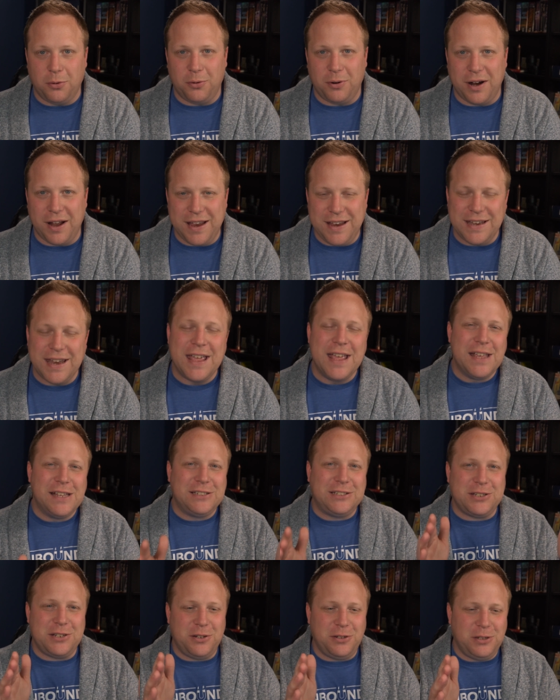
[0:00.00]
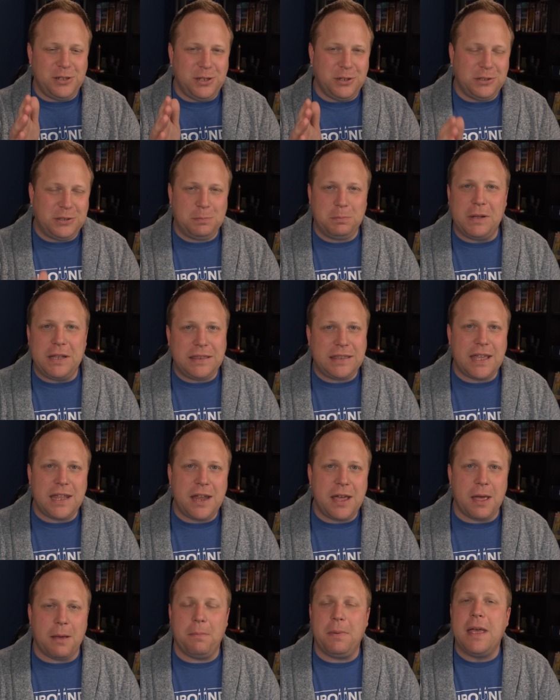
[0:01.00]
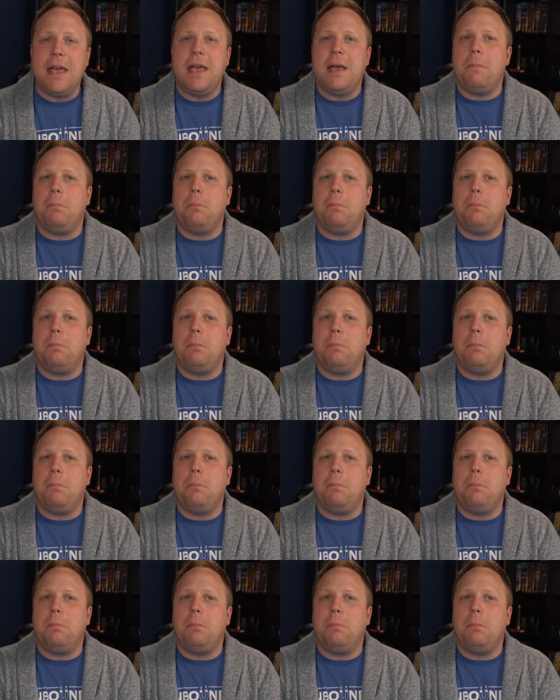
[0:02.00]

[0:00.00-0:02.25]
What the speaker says: Right? So you split that up.